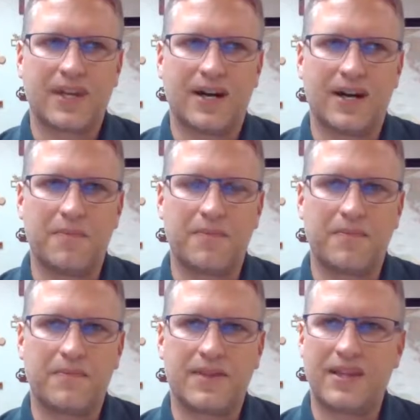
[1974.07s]

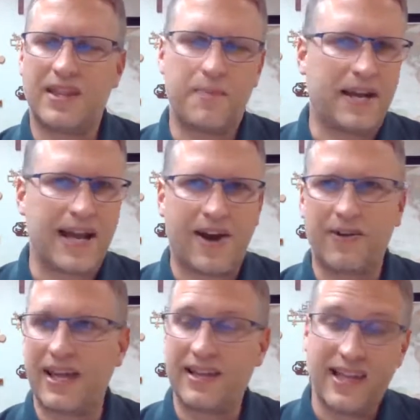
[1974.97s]
they've been
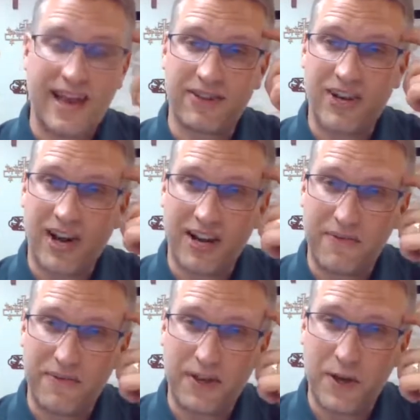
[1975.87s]
out, they haven't caught
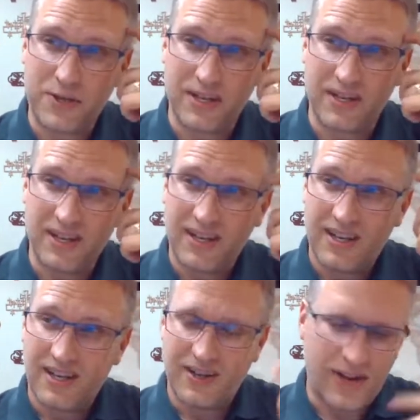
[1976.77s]
any fish, and
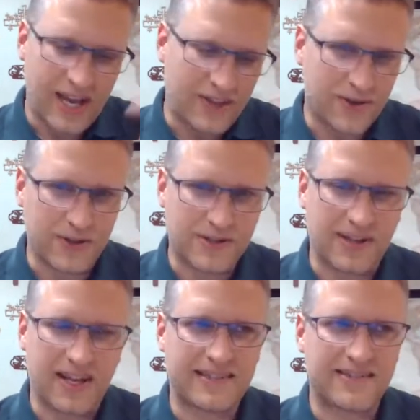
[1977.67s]
okay, he throws
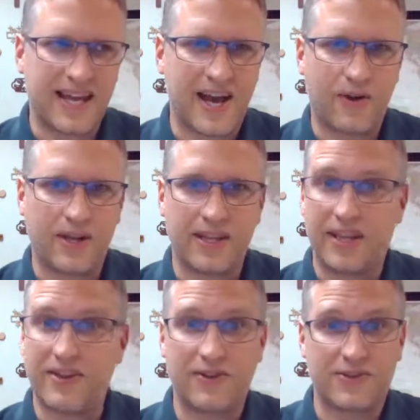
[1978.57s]
the nets down, and
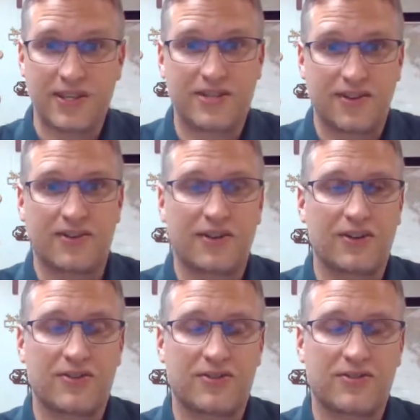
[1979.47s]
then there's such a
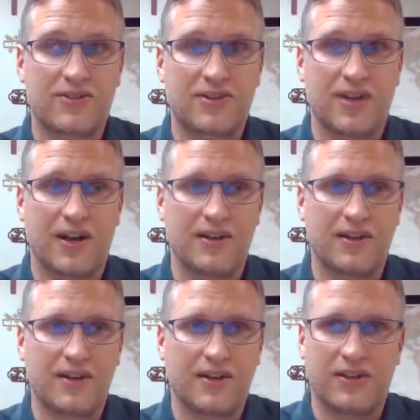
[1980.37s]

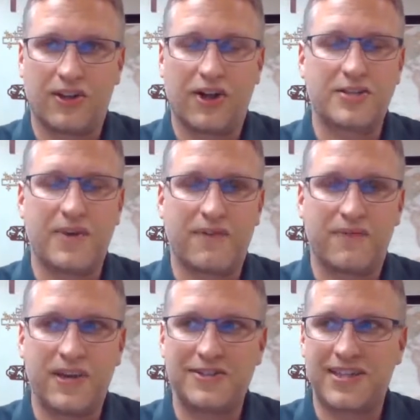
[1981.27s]
large amount
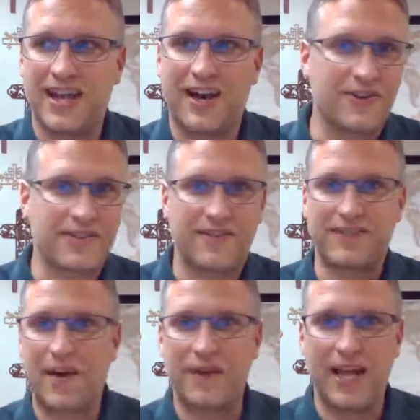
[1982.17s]
of fish that others have
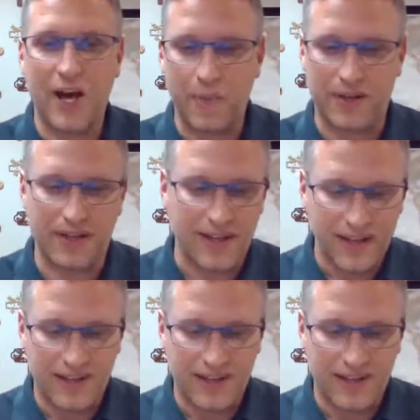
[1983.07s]
to come and help, and